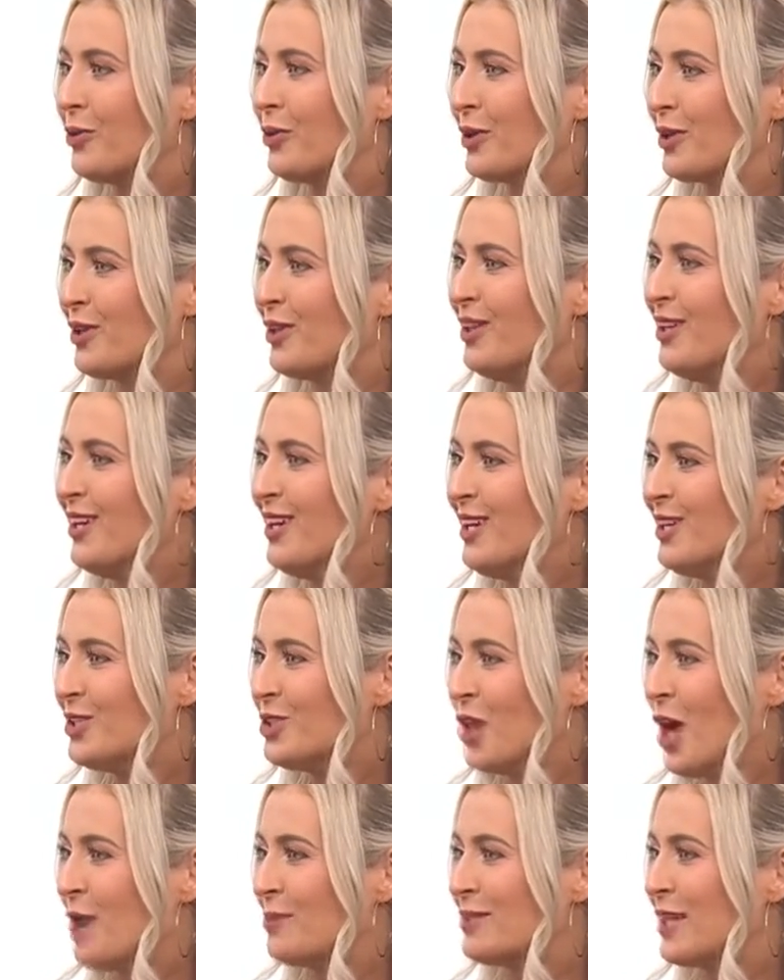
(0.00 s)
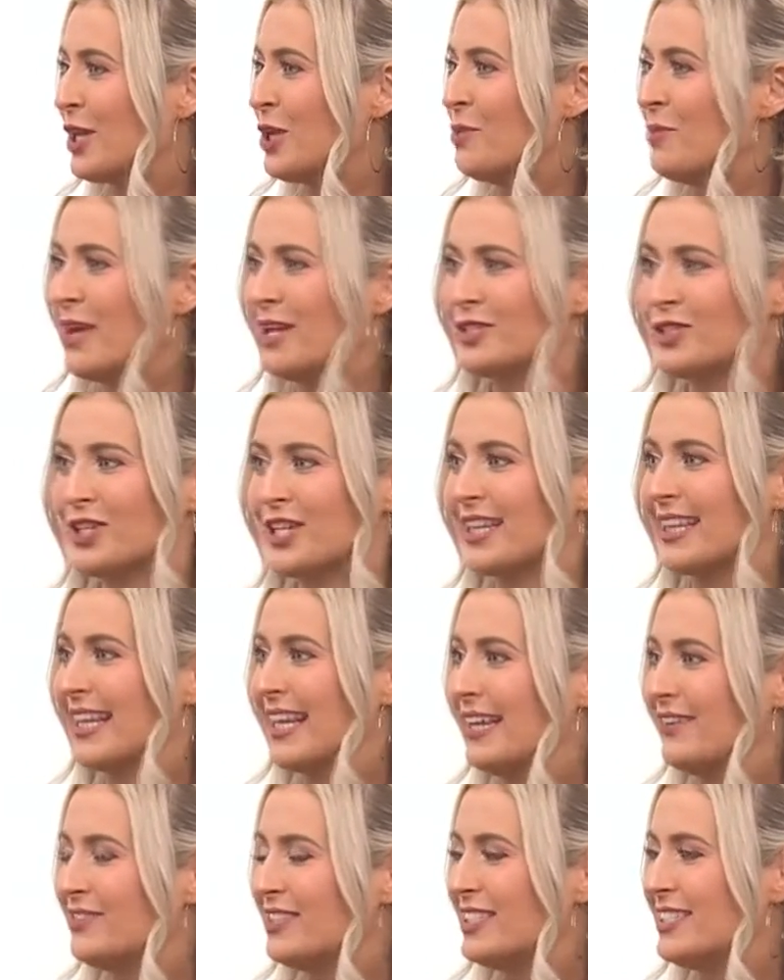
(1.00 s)
little jobs like you mentioned,
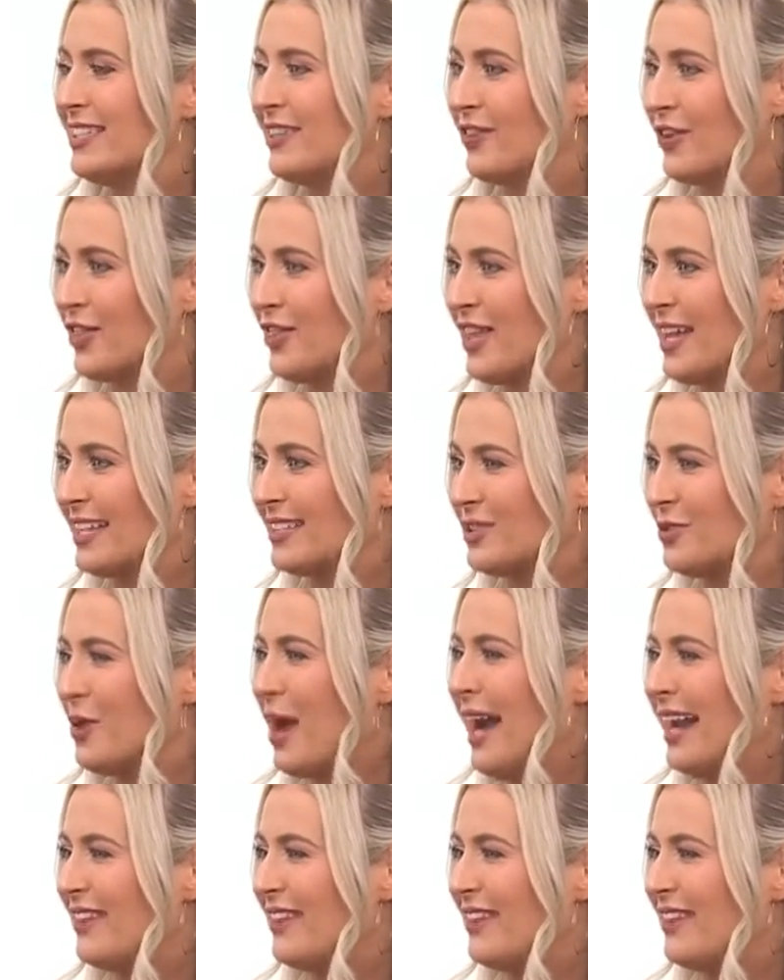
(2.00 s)
Lyft and different things, you mm -hmm.